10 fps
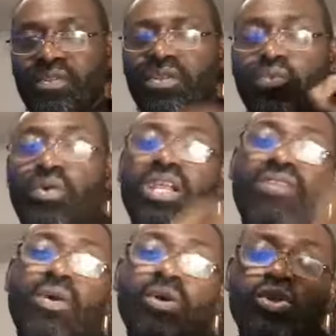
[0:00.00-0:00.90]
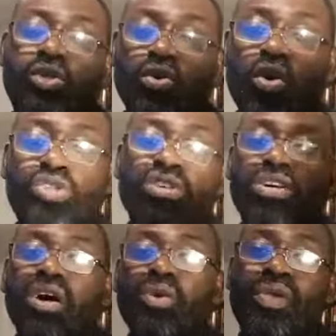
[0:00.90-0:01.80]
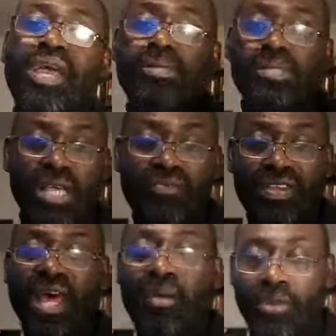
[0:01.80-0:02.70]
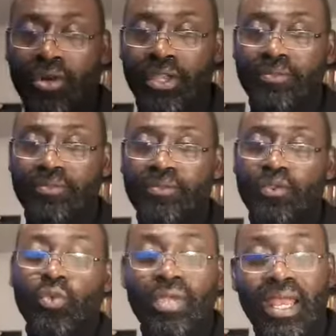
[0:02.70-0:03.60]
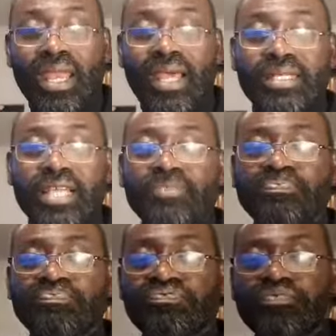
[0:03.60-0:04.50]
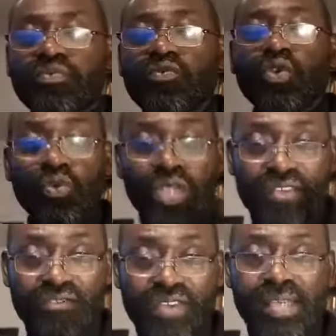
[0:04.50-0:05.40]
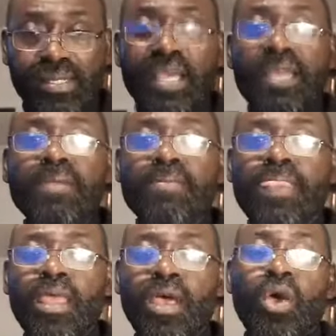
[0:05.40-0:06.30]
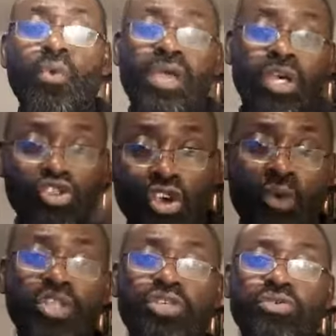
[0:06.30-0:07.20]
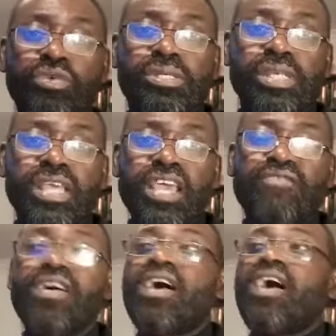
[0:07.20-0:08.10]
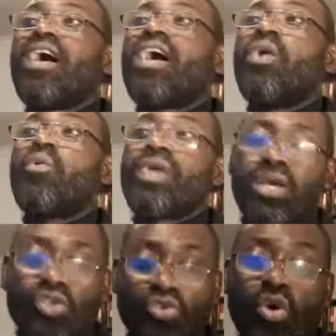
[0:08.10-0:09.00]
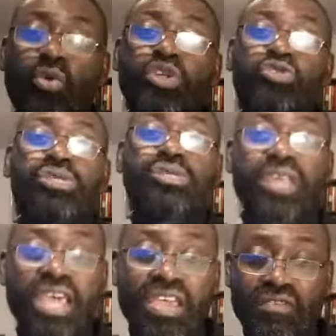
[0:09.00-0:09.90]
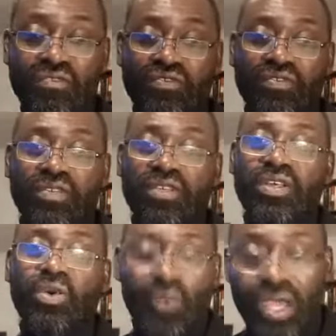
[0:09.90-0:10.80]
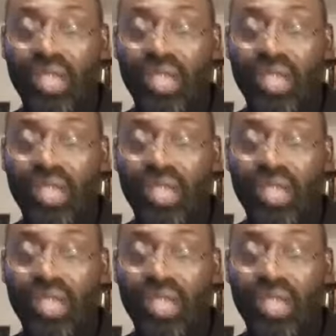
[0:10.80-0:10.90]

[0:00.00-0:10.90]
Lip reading: Whenever we sow to God, we are saving that money. We are lending, we are investing, we are sowing to receive, and we are sowing to save. We are